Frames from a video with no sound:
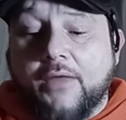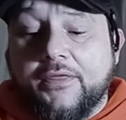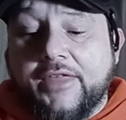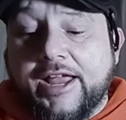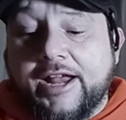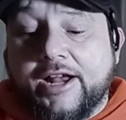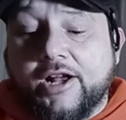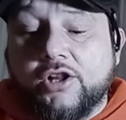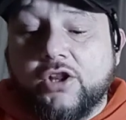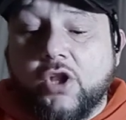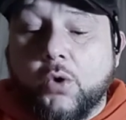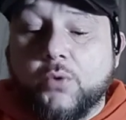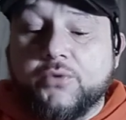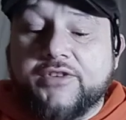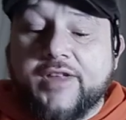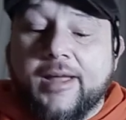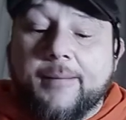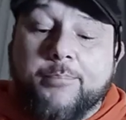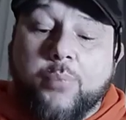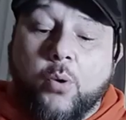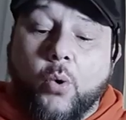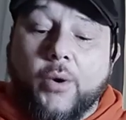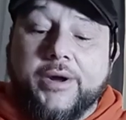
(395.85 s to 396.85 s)
They closed
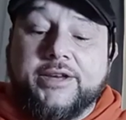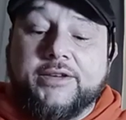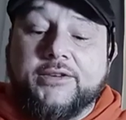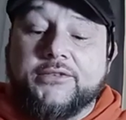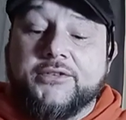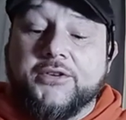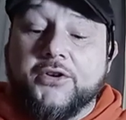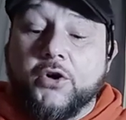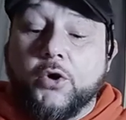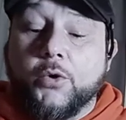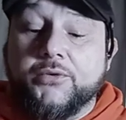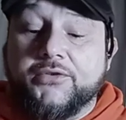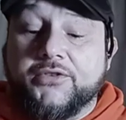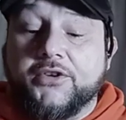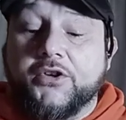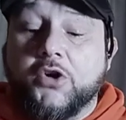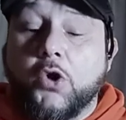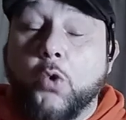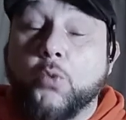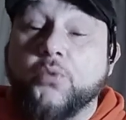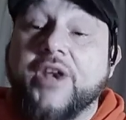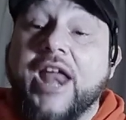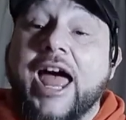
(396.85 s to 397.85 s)
at
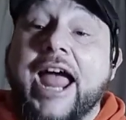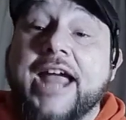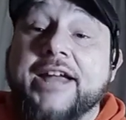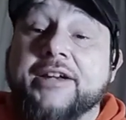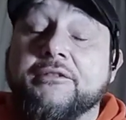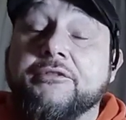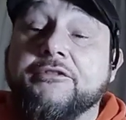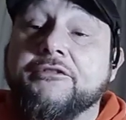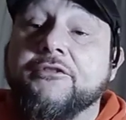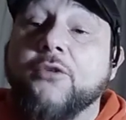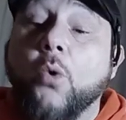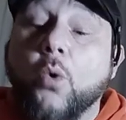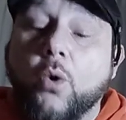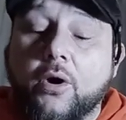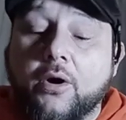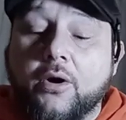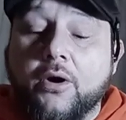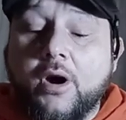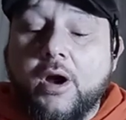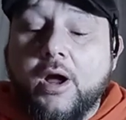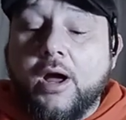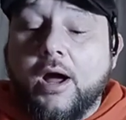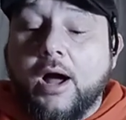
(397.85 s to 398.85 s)

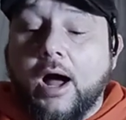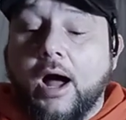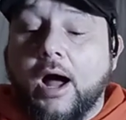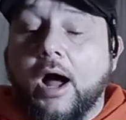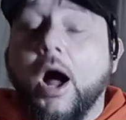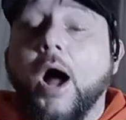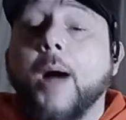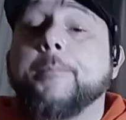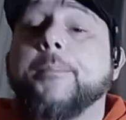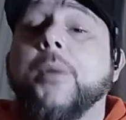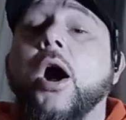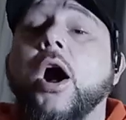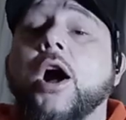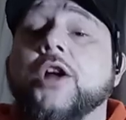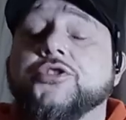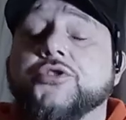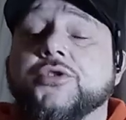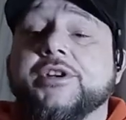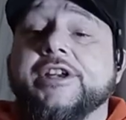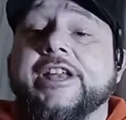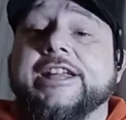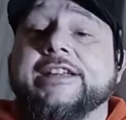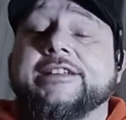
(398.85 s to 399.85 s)
0.0094, up
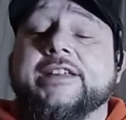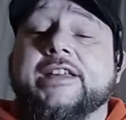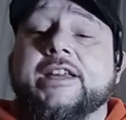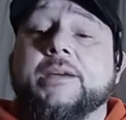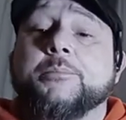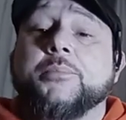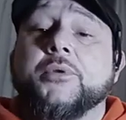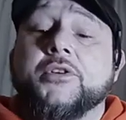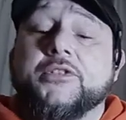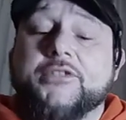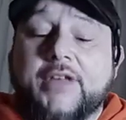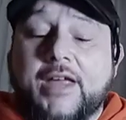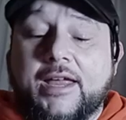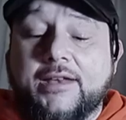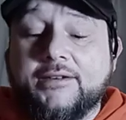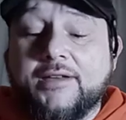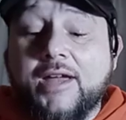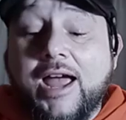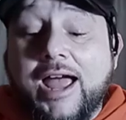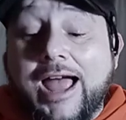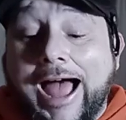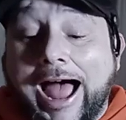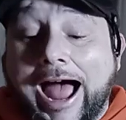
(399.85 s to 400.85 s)

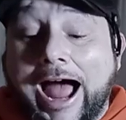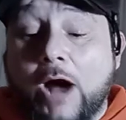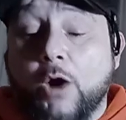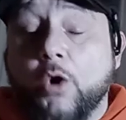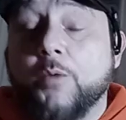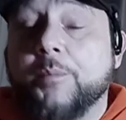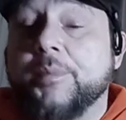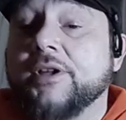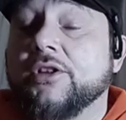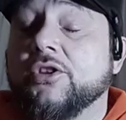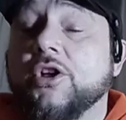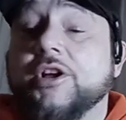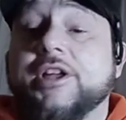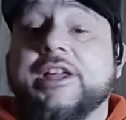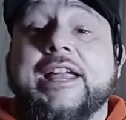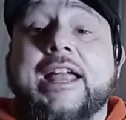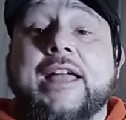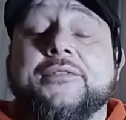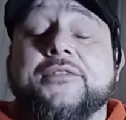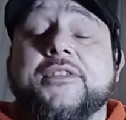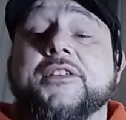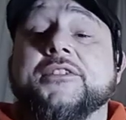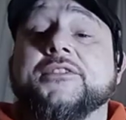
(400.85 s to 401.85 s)
118%. I would be
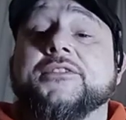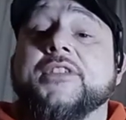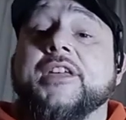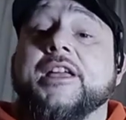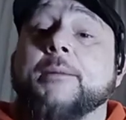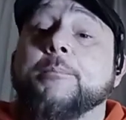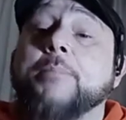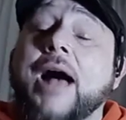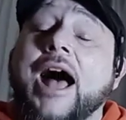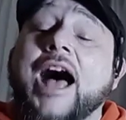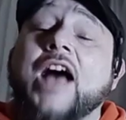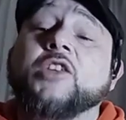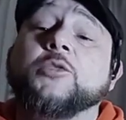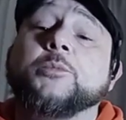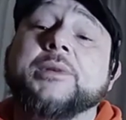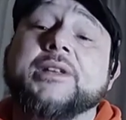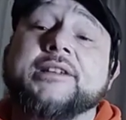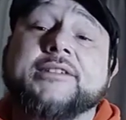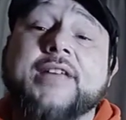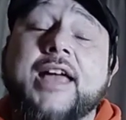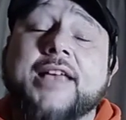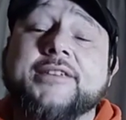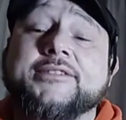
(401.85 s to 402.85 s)
looking at this thing
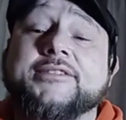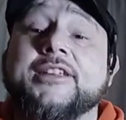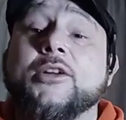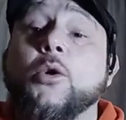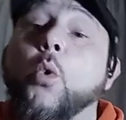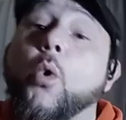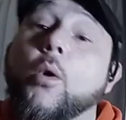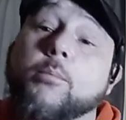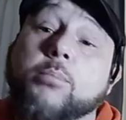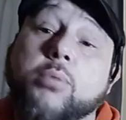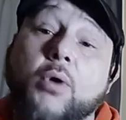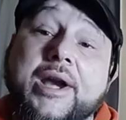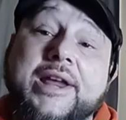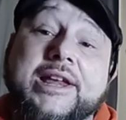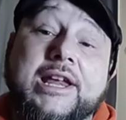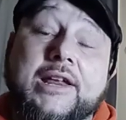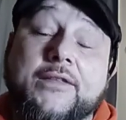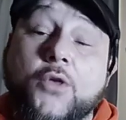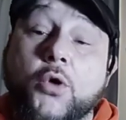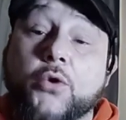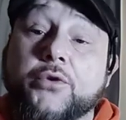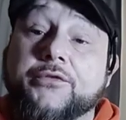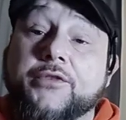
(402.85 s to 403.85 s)
possibly testing or
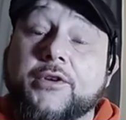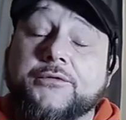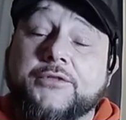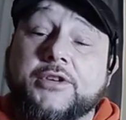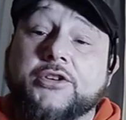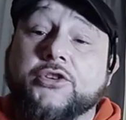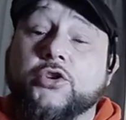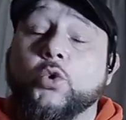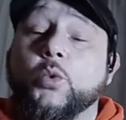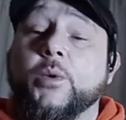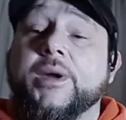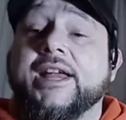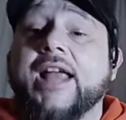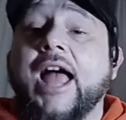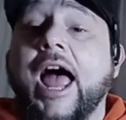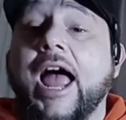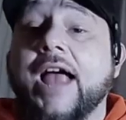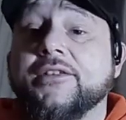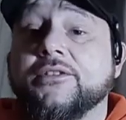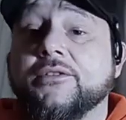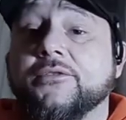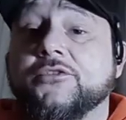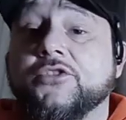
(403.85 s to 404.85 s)
breaking those 52-week
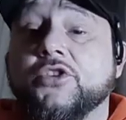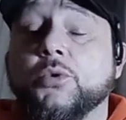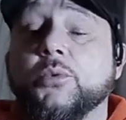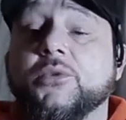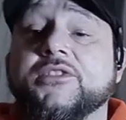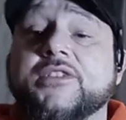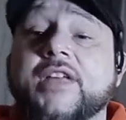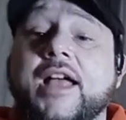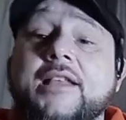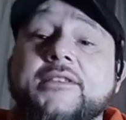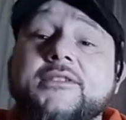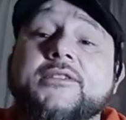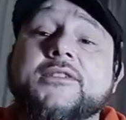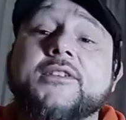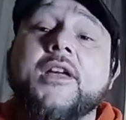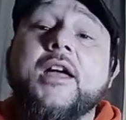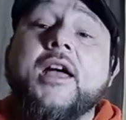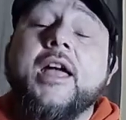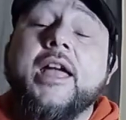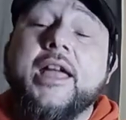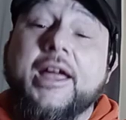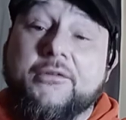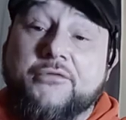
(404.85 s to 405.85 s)
highs of 2
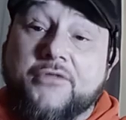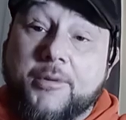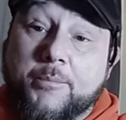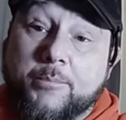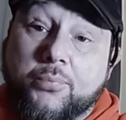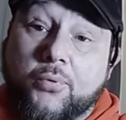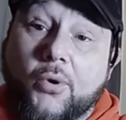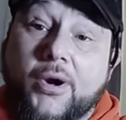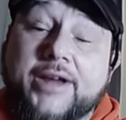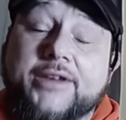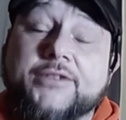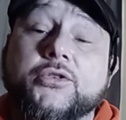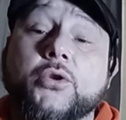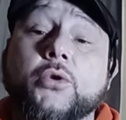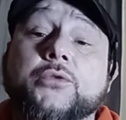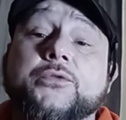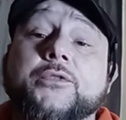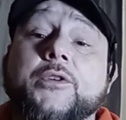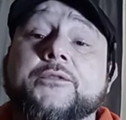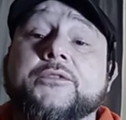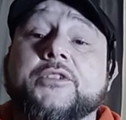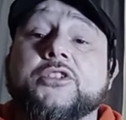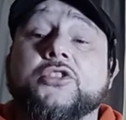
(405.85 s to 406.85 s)
cents. If it breaks
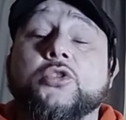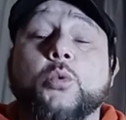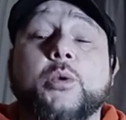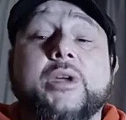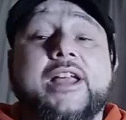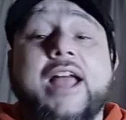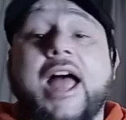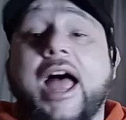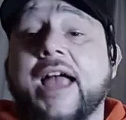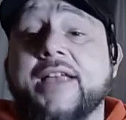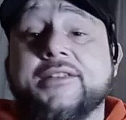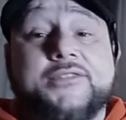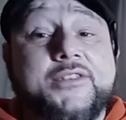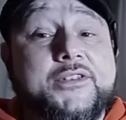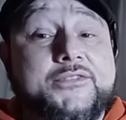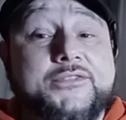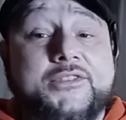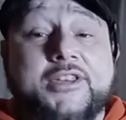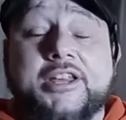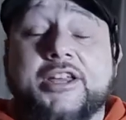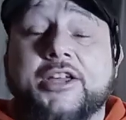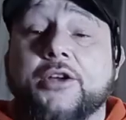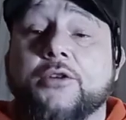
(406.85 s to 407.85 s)
those 52-week highs, this
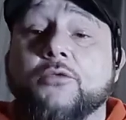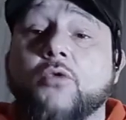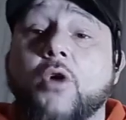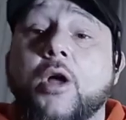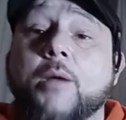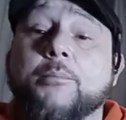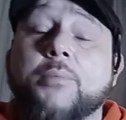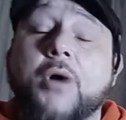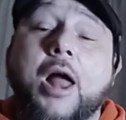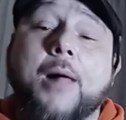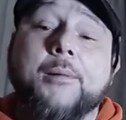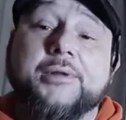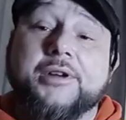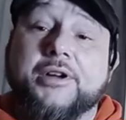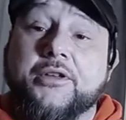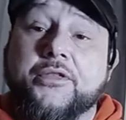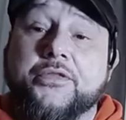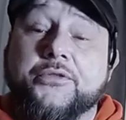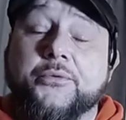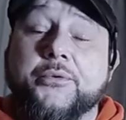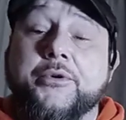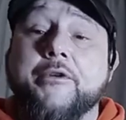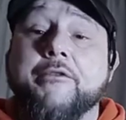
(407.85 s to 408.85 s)
thing can run probably
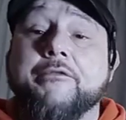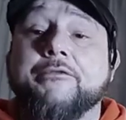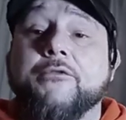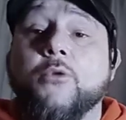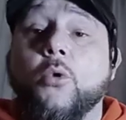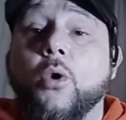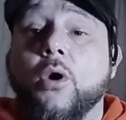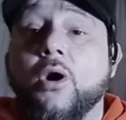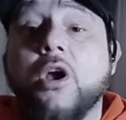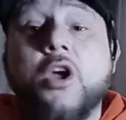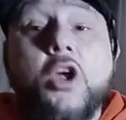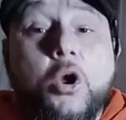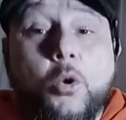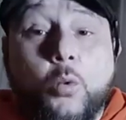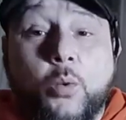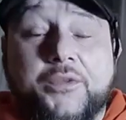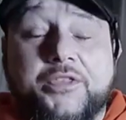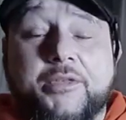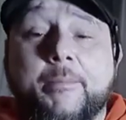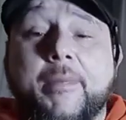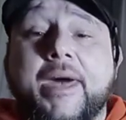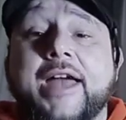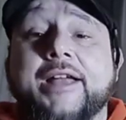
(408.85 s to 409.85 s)
to 3 or 4
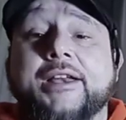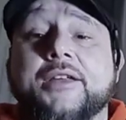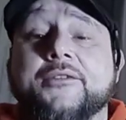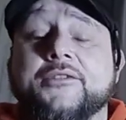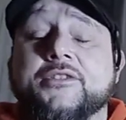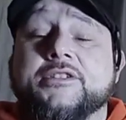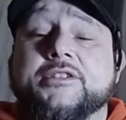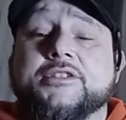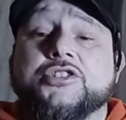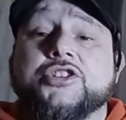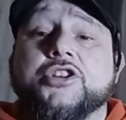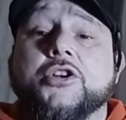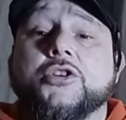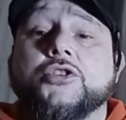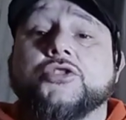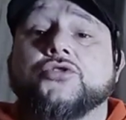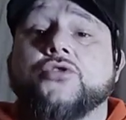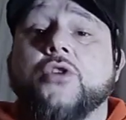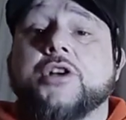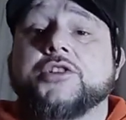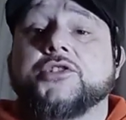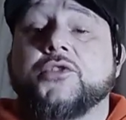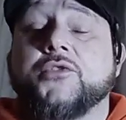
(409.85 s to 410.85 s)
with the magnificent share
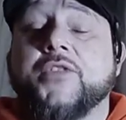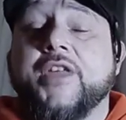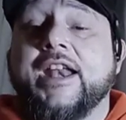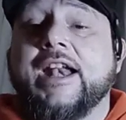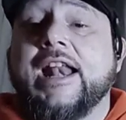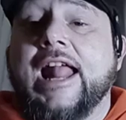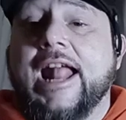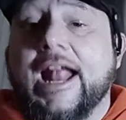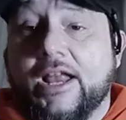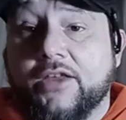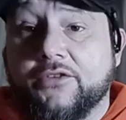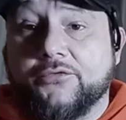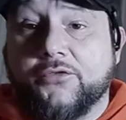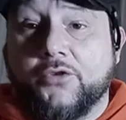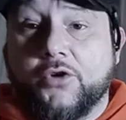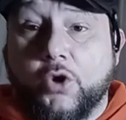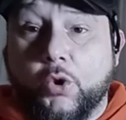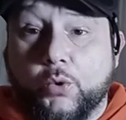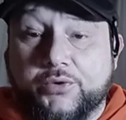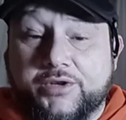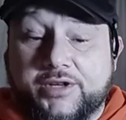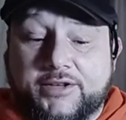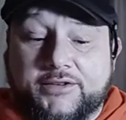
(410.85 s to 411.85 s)
structure that it has for
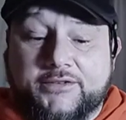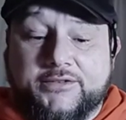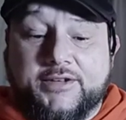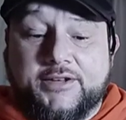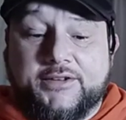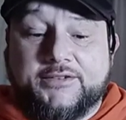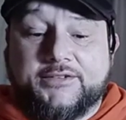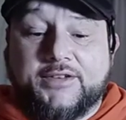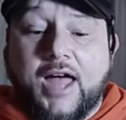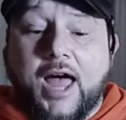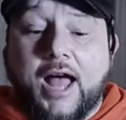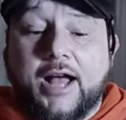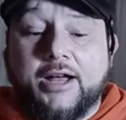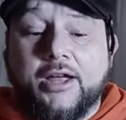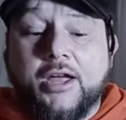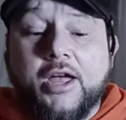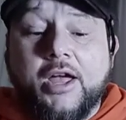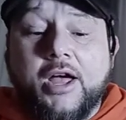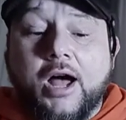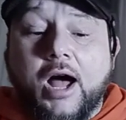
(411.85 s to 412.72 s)
an OTC stock.